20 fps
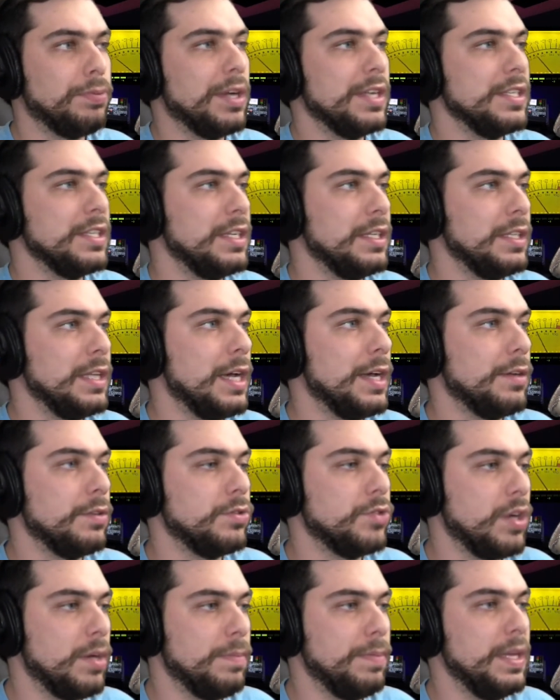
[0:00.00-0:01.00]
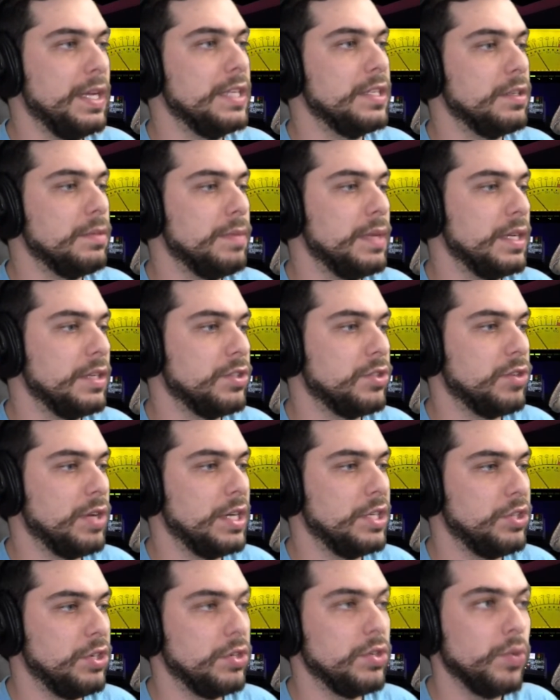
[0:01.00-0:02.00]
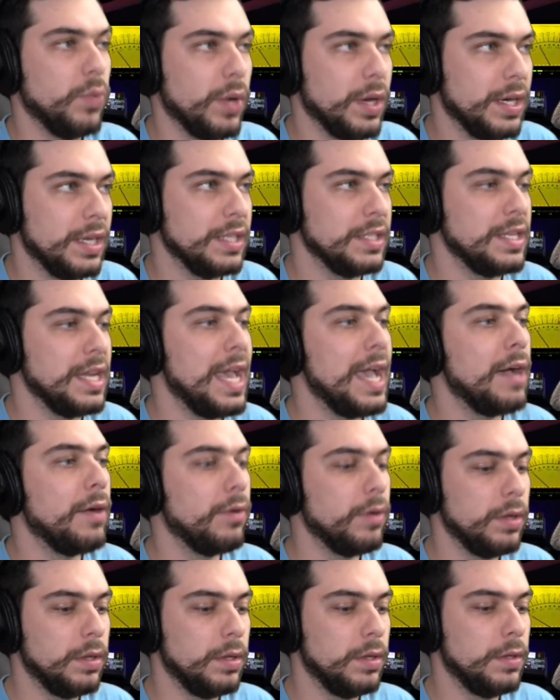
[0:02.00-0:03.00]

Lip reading: President Donald Trump and his administration to what it is now.